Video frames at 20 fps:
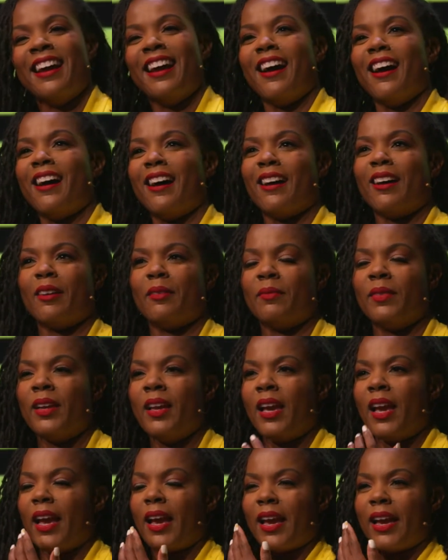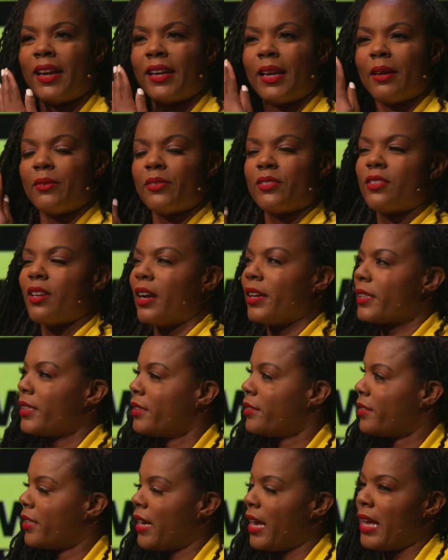And I was talking
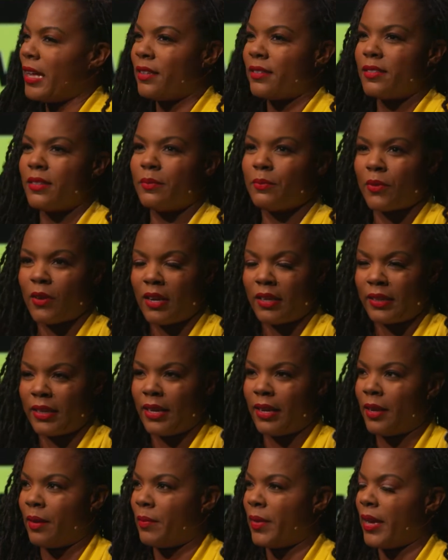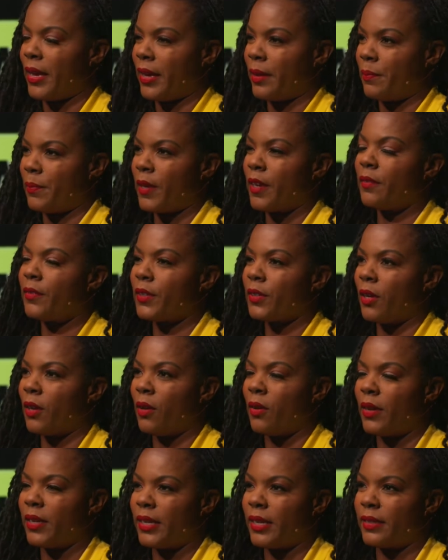to Allison Bronham at
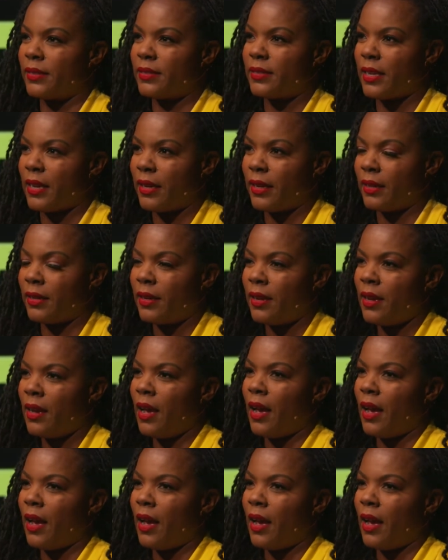Pivotal, and I said,